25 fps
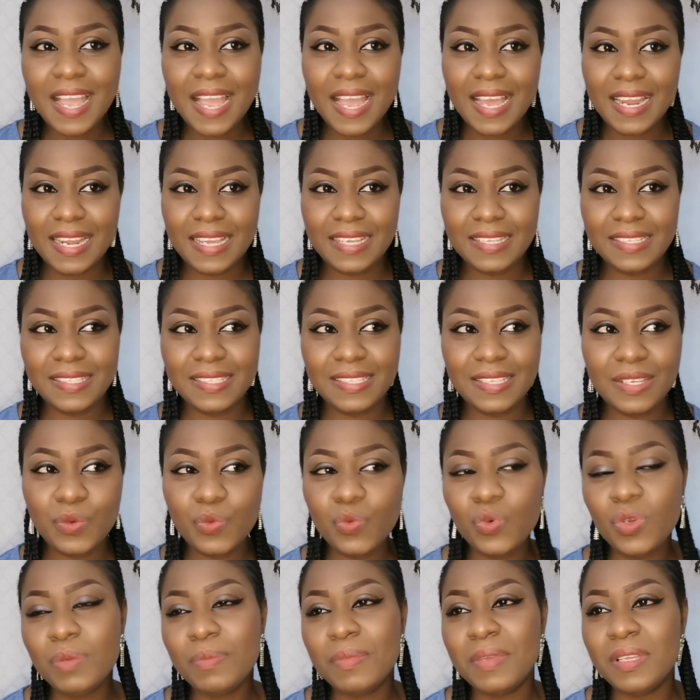and I see
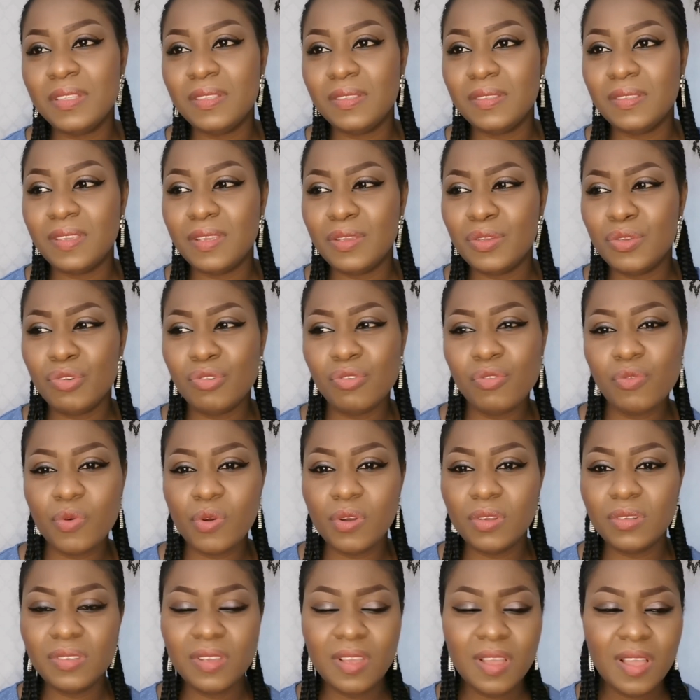women say, you know
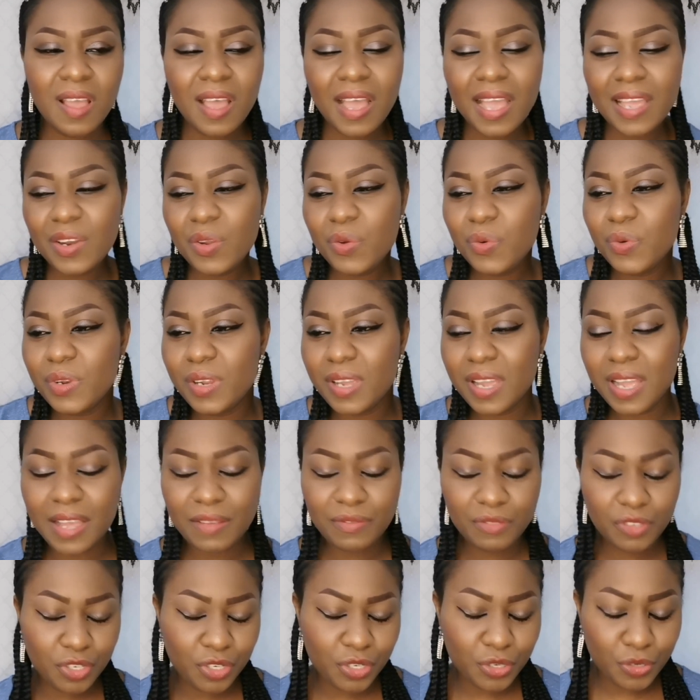what, I don't want to
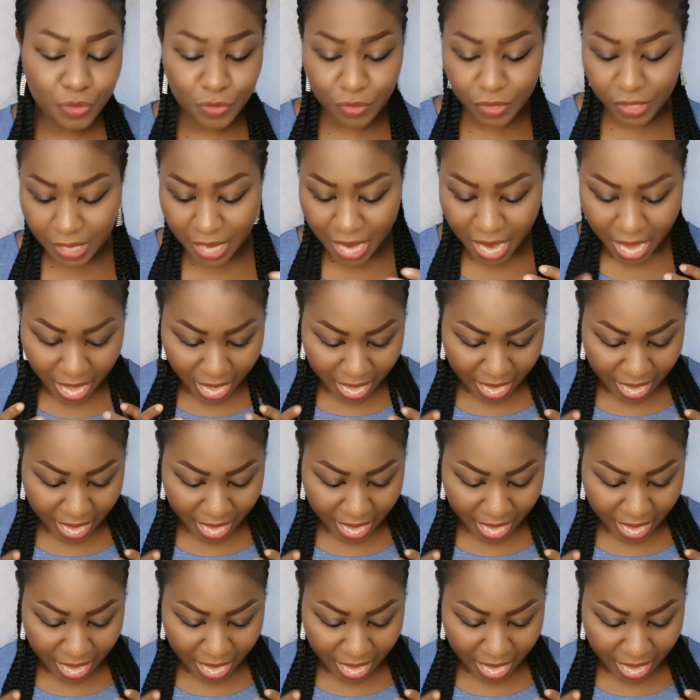have children,